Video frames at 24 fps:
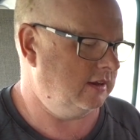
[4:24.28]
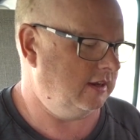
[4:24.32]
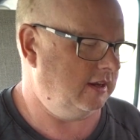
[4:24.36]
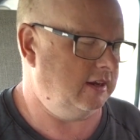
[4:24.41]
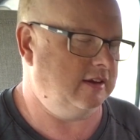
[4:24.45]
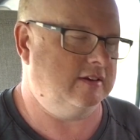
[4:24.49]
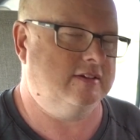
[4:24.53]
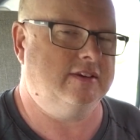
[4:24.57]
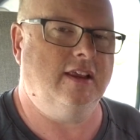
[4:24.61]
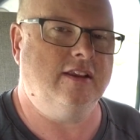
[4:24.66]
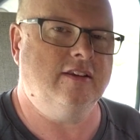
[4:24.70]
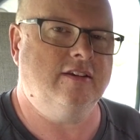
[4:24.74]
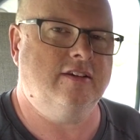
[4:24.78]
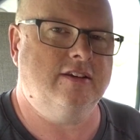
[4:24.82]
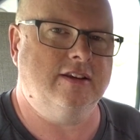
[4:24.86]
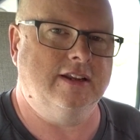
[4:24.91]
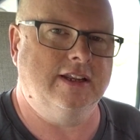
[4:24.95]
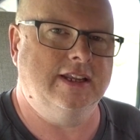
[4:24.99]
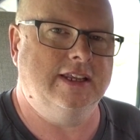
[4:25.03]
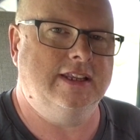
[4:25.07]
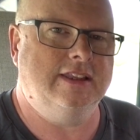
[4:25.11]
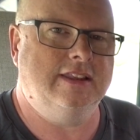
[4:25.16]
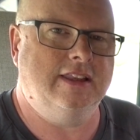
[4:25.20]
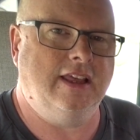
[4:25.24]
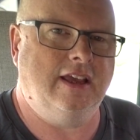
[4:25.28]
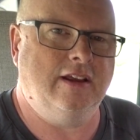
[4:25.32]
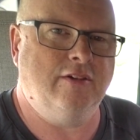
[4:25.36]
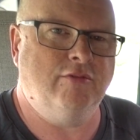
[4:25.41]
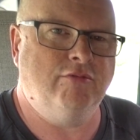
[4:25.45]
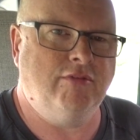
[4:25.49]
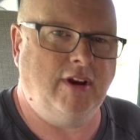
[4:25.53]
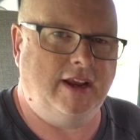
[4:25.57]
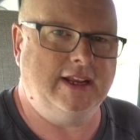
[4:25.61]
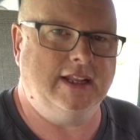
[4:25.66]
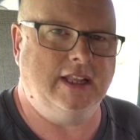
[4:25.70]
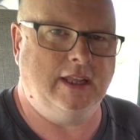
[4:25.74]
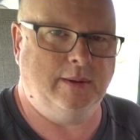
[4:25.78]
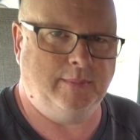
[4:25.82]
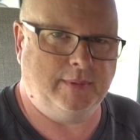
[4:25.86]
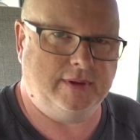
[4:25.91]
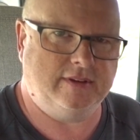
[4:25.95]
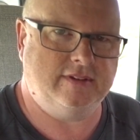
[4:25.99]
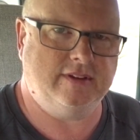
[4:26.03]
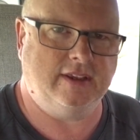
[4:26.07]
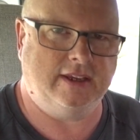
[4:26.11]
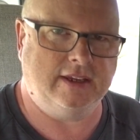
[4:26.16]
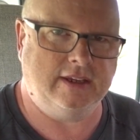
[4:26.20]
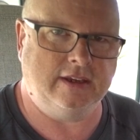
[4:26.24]
Essentially they're rate
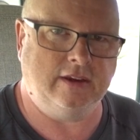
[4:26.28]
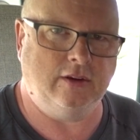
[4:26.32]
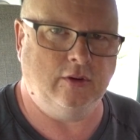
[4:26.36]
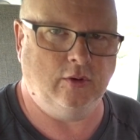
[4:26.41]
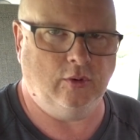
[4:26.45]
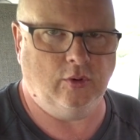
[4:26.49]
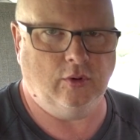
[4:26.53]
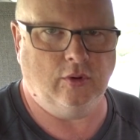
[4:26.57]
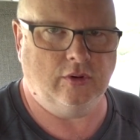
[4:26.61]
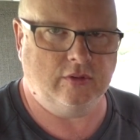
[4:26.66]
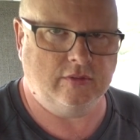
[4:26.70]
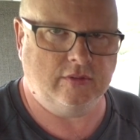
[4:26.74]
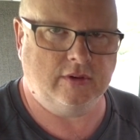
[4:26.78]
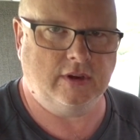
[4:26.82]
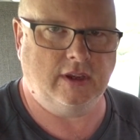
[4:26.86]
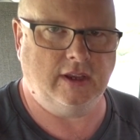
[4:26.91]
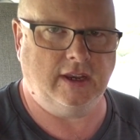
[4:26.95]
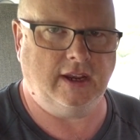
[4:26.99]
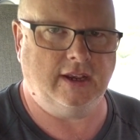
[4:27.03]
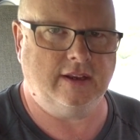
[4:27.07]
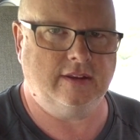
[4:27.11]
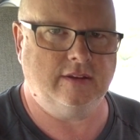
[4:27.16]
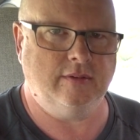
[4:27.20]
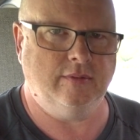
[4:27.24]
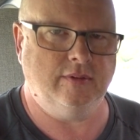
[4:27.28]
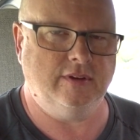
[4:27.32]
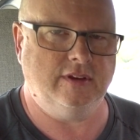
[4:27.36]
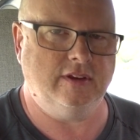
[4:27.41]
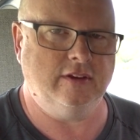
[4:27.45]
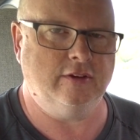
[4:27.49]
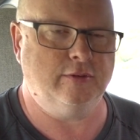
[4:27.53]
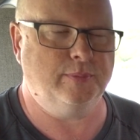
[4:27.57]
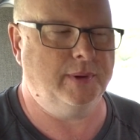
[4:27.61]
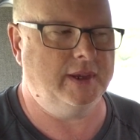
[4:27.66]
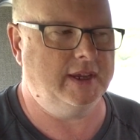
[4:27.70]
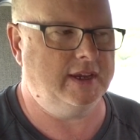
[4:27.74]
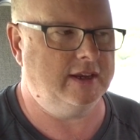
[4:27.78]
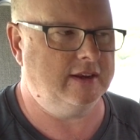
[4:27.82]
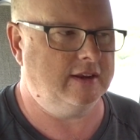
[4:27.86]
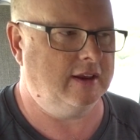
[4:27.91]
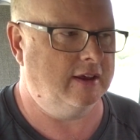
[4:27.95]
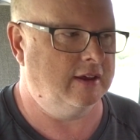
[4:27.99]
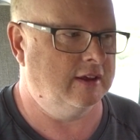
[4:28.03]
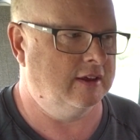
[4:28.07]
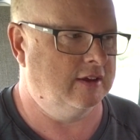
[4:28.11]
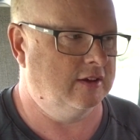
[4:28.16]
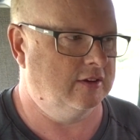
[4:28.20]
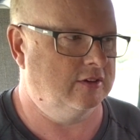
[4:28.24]
limiting your connectivity speed.
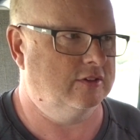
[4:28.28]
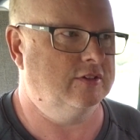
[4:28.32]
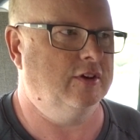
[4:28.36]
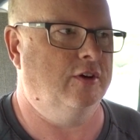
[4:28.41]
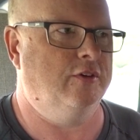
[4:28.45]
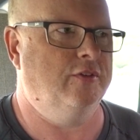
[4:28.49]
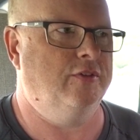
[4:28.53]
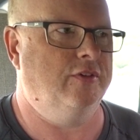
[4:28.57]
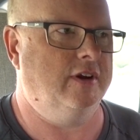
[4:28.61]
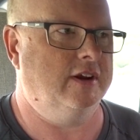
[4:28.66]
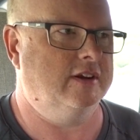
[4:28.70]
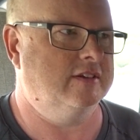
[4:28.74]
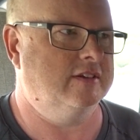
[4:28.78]
So for